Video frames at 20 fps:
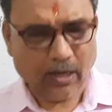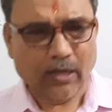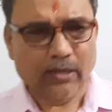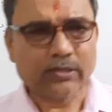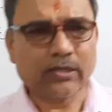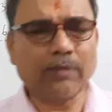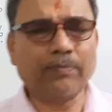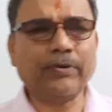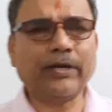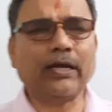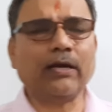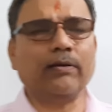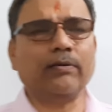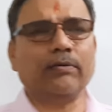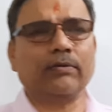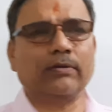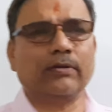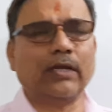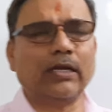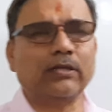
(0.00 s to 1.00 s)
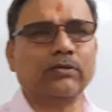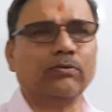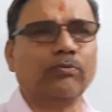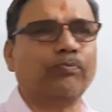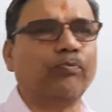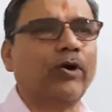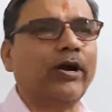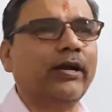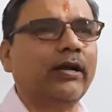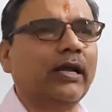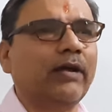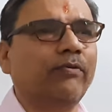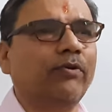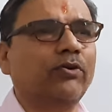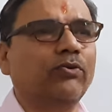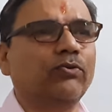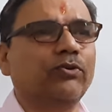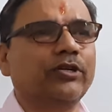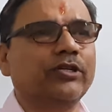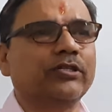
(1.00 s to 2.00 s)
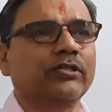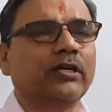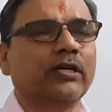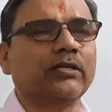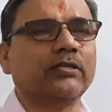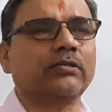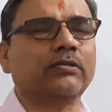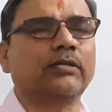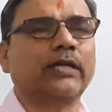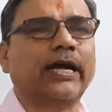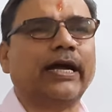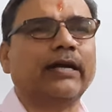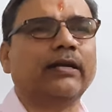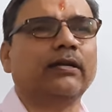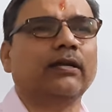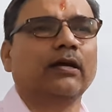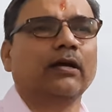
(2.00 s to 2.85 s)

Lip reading: The point I want to discuss that